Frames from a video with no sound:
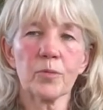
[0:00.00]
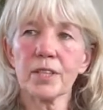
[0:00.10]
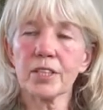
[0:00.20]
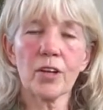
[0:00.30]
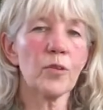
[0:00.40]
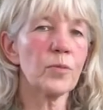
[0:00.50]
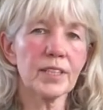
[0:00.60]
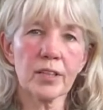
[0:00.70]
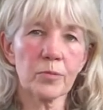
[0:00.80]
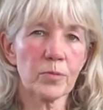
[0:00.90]
we know we
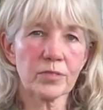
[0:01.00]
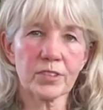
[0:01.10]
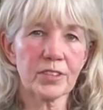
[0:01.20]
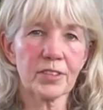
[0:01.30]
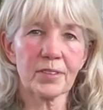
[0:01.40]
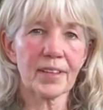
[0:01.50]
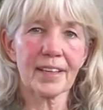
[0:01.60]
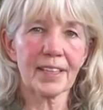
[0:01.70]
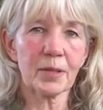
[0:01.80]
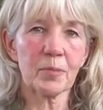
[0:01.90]
don't want to do that
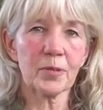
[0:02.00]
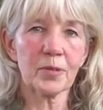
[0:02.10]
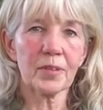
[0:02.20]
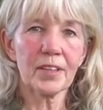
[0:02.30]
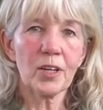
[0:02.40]
anymore,